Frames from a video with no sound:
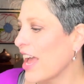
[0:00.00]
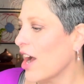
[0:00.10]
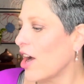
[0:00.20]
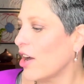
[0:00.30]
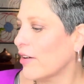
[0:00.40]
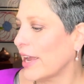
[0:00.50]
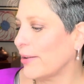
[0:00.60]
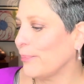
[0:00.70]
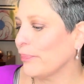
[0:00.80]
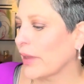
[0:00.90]
All
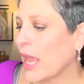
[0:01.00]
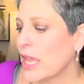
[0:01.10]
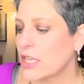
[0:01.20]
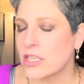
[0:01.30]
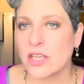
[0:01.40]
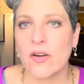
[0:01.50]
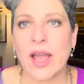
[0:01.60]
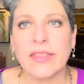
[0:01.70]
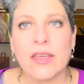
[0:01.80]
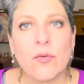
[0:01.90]
right, so
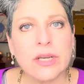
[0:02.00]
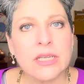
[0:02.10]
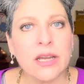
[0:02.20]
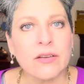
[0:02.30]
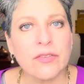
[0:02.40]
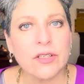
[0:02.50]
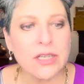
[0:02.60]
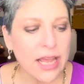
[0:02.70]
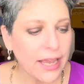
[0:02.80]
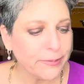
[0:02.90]
I think we're done for
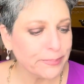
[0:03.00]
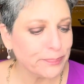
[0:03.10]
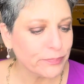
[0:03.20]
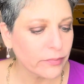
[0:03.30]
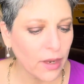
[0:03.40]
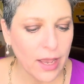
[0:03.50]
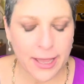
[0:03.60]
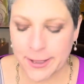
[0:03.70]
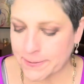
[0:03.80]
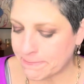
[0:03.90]
today.
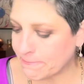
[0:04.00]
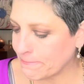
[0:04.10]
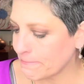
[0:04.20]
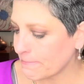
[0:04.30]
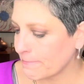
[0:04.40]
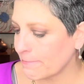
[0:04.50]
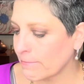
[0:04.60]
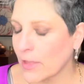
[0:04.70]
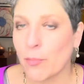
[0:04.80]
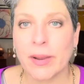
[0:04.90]

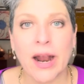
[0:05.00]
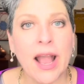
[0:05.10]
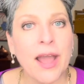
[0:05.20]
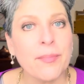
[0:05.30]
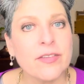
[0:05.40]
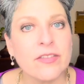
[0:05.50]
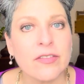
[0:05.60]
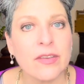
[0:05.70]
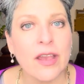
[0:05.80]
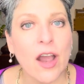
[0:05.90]
Perhaps
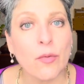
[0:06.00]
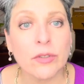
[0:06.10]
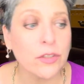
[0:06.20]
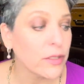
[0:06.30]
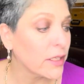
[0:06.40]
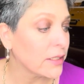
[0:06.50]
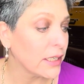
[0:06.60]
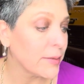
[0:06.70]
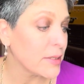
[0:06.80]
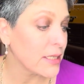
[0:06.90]
I will do another
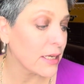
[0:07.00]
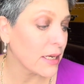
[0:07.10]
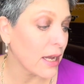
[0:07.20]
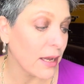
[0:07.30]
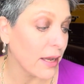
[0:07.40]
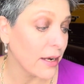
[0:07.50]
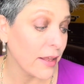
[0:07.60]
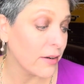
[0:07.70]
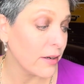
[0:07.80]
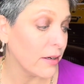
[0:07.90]
lipstick,
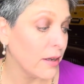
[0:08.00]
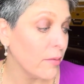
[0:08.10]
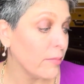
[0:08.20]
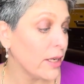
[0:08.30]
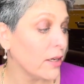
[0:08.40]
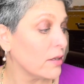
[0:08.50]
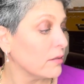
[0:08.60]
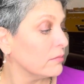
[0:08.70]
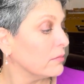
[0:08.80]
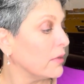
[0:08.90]
another
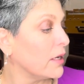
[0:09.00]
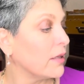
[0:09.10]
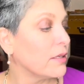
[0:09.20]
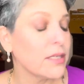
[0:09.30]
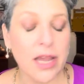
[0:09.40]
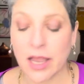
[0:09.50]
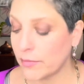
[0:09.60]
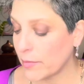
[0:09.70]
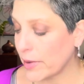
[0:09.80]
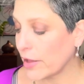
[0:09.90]
video, another time
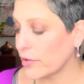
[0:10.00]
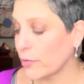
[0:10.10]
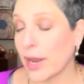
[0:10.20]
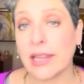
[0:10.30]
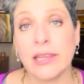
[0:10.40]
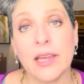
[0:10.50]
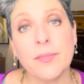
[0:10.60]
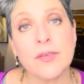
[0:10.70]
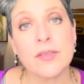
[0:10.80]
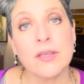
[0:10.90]
about the red
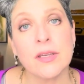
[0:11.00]
lips.